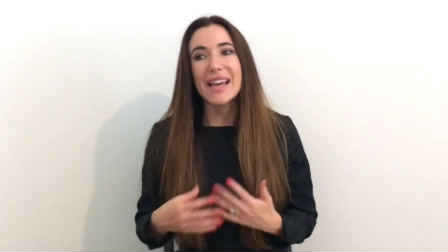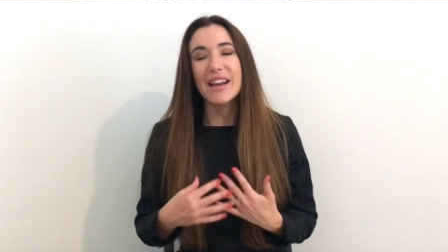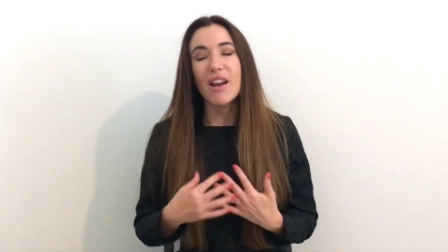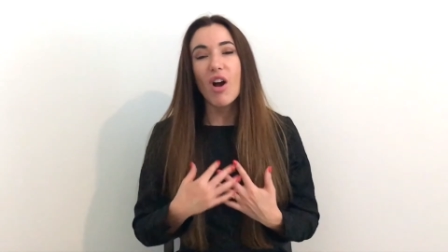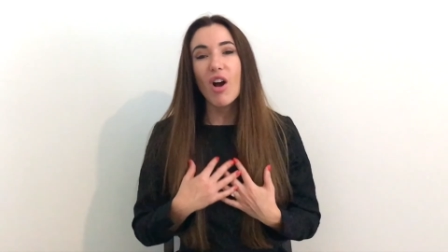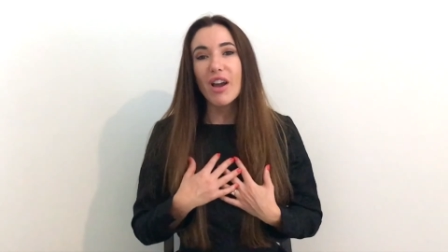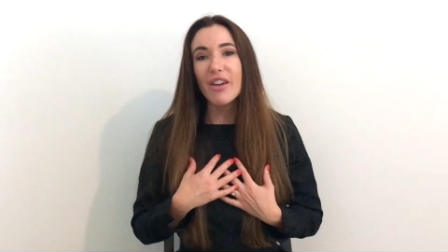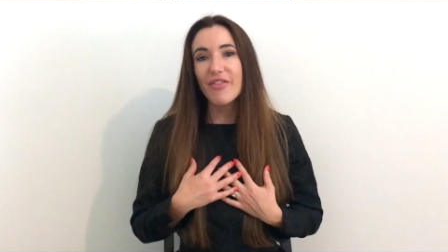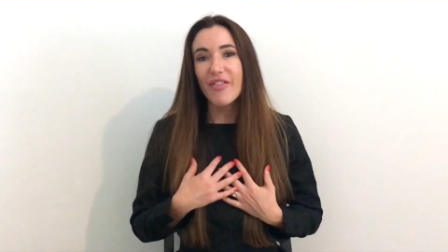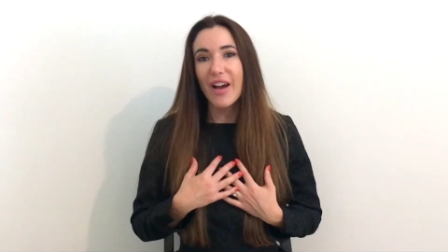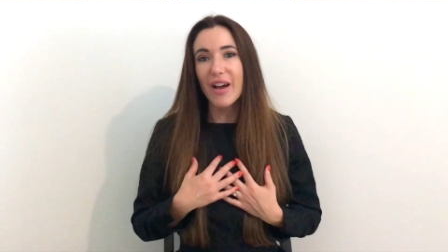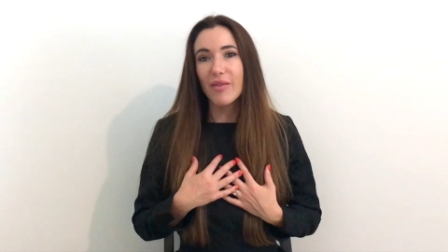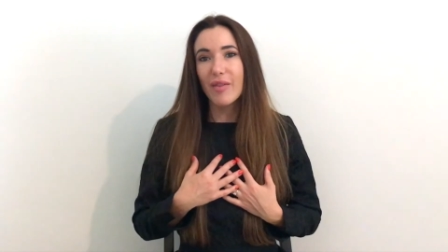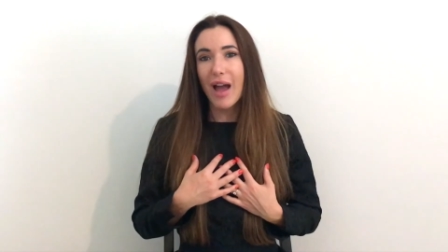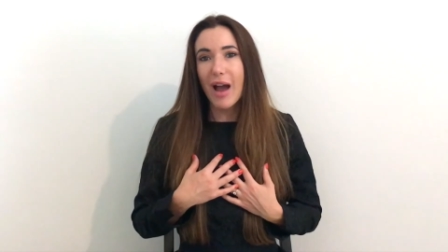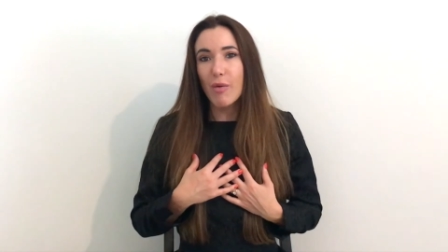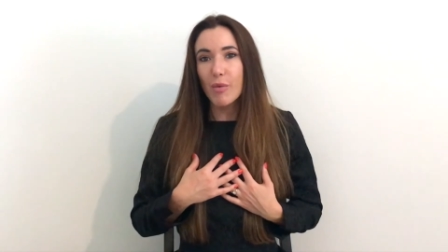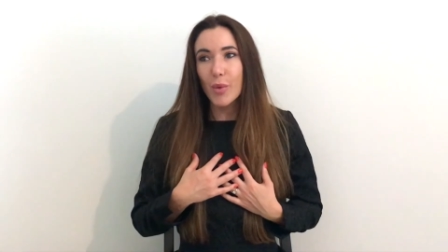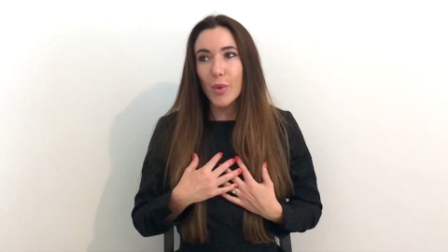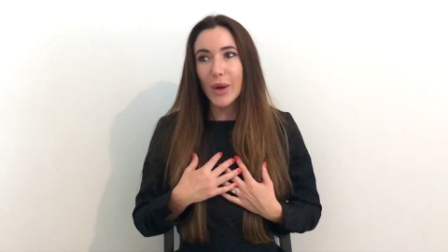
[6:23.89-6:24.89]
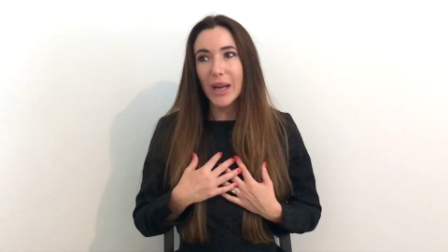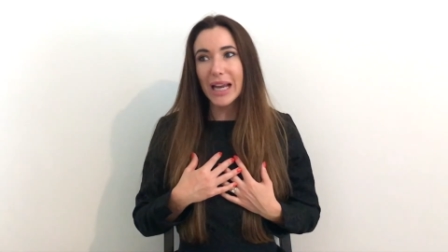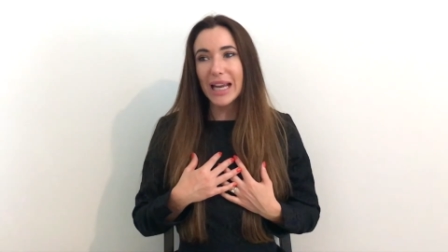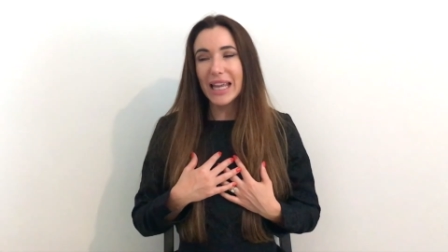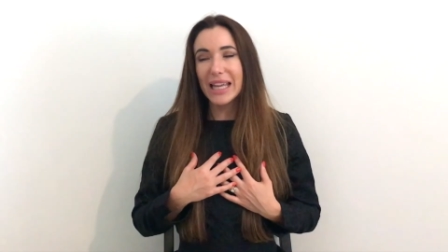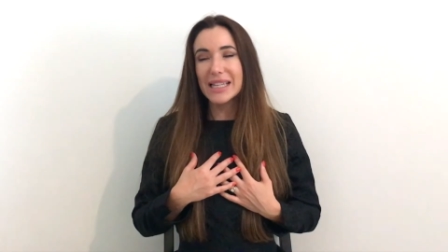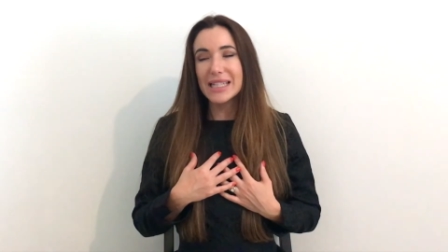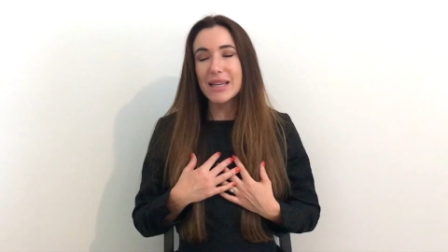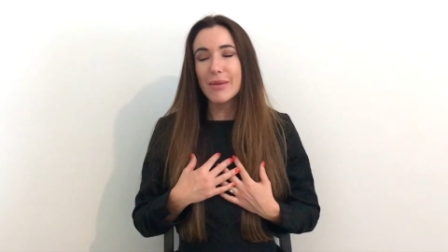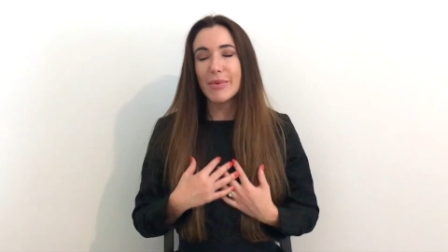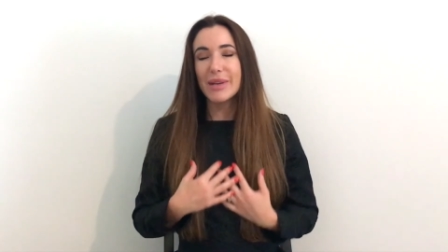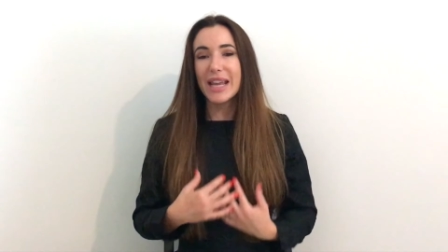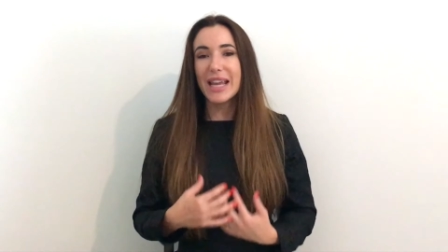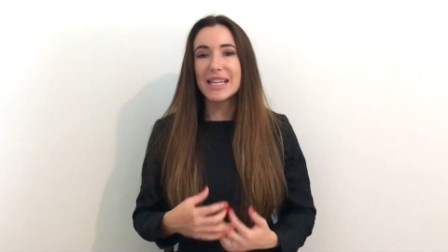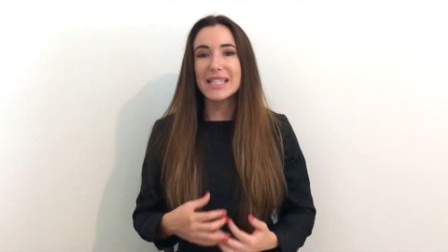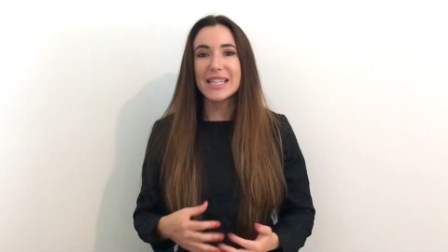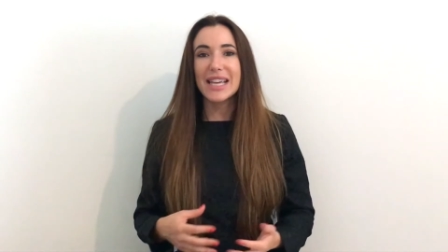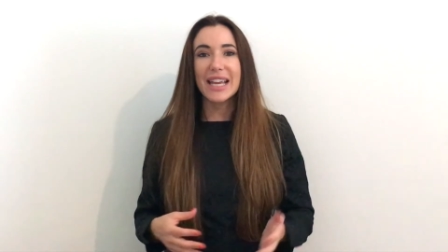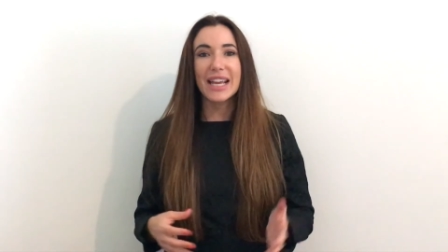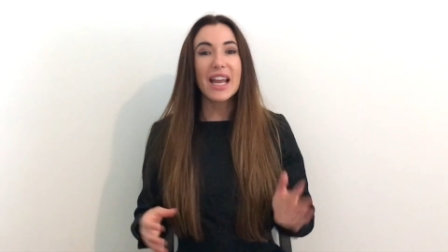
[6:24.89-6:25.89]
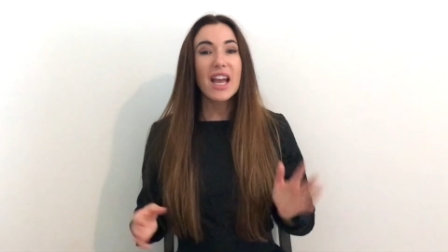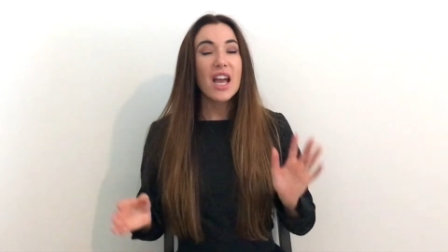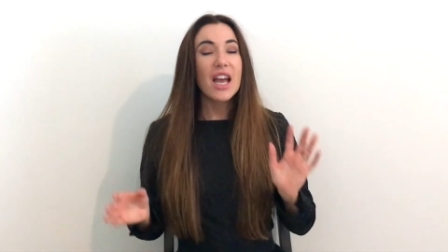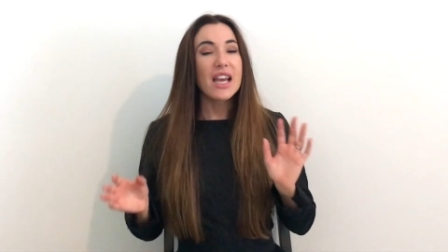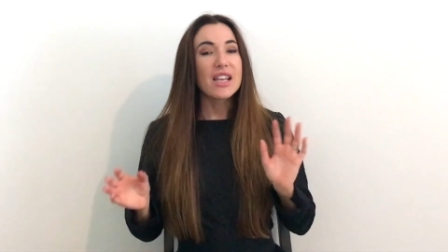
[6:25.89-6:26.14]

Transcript: and I found that really intimidating.